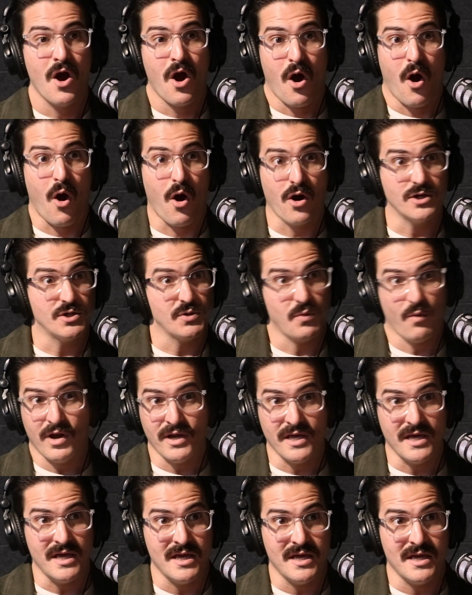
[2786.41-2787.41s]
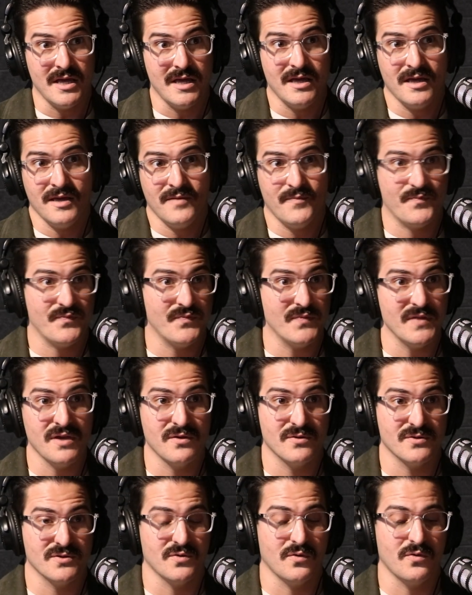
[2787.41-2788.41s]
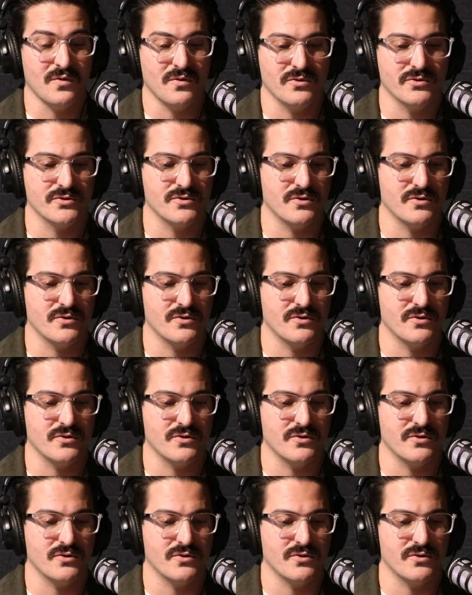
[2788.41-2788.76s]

are 20 years old